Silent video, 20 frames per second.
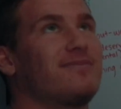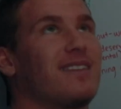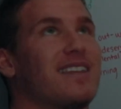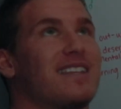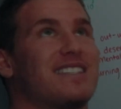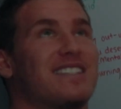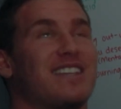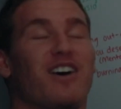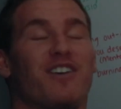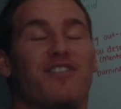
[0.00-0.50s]

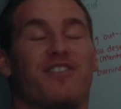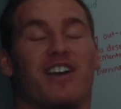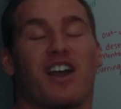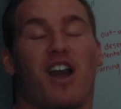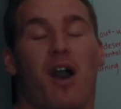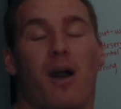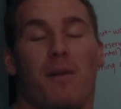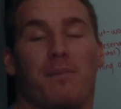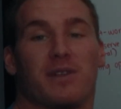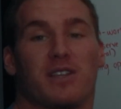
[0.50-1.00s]

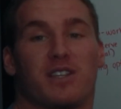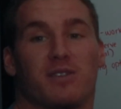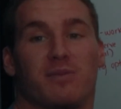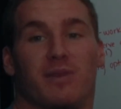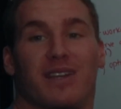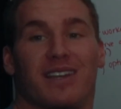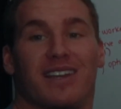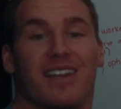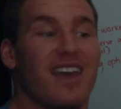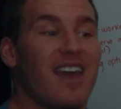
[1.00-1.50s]

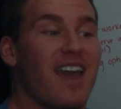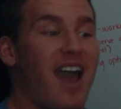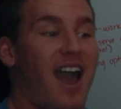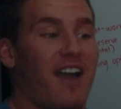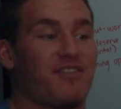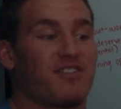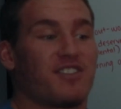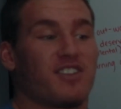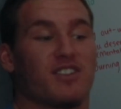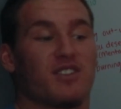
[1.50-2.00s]
Self-accomplishment,
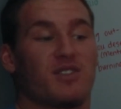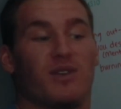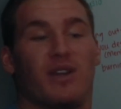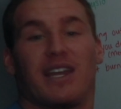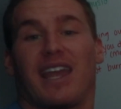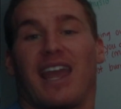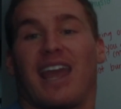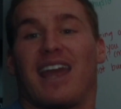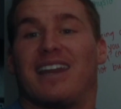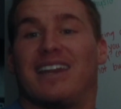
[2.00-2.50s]
after
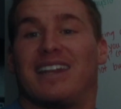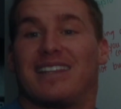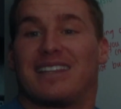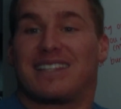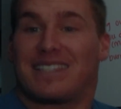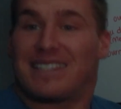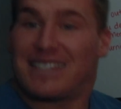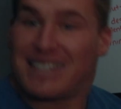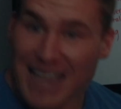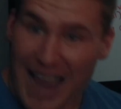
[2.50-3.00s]
doing an
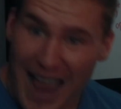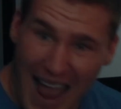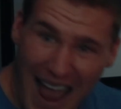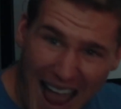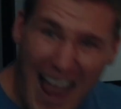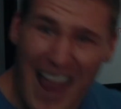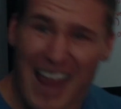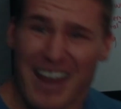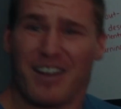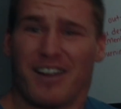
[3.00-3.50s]

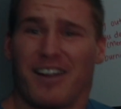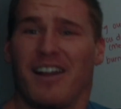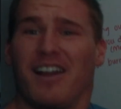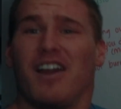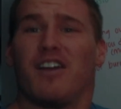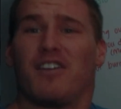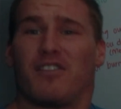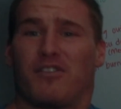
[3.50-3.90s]
entire